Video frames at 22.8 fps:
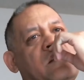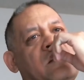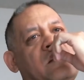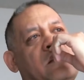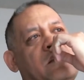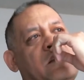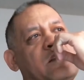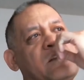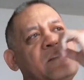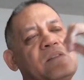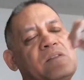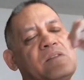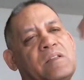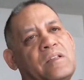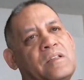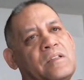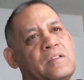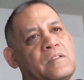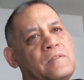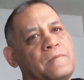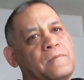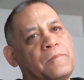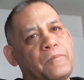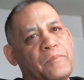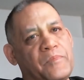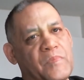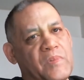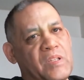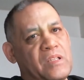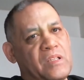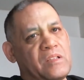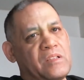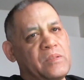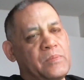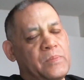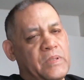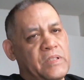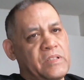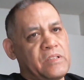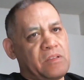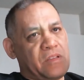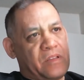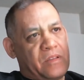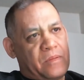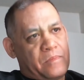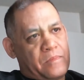And he's saying, and he explains
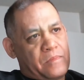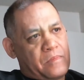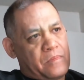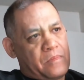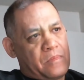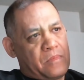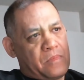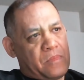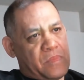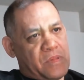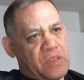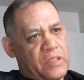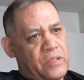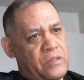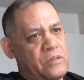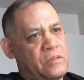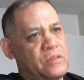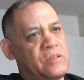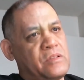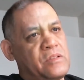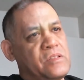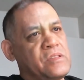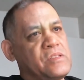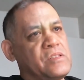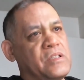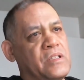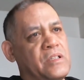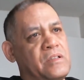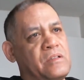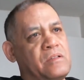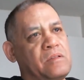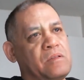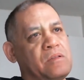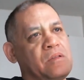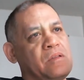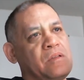to them, they don't understand.